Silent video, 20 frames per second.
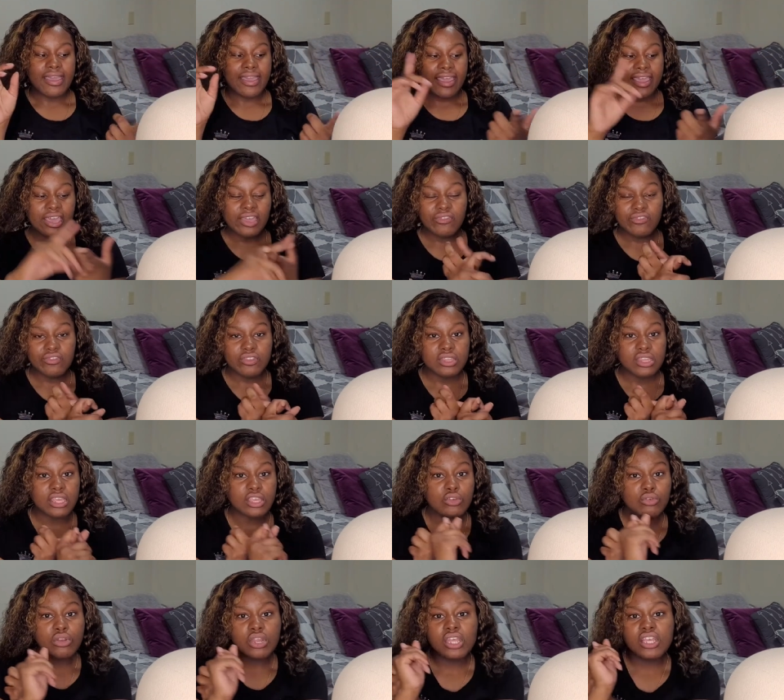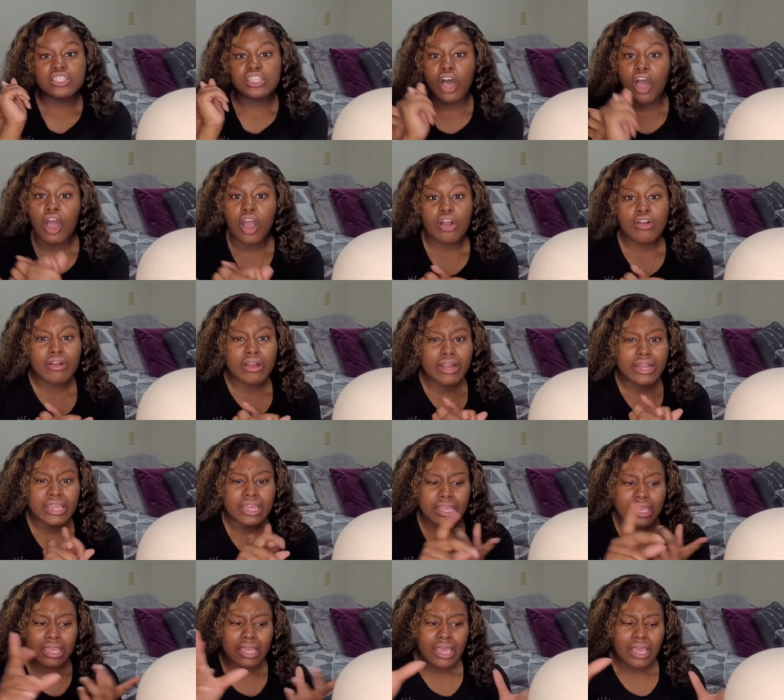if the unit is
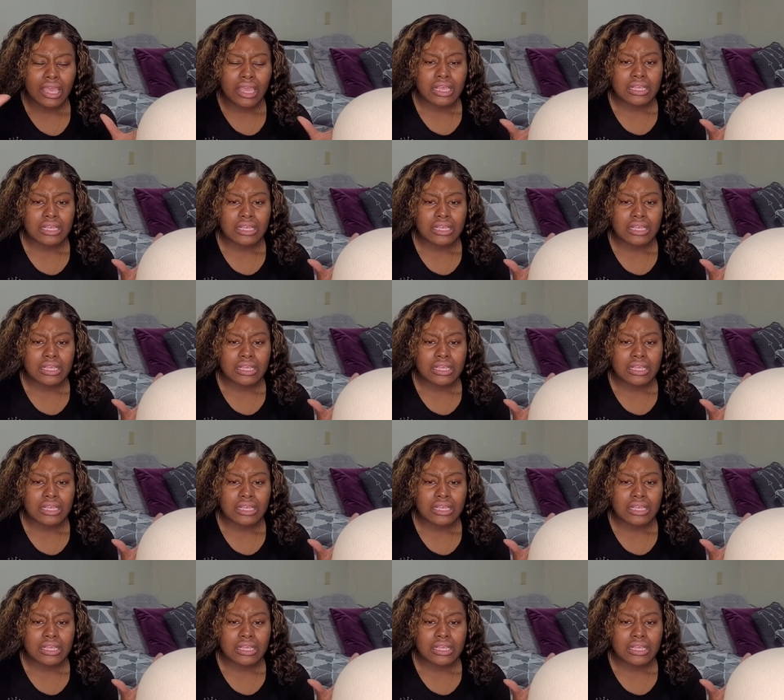already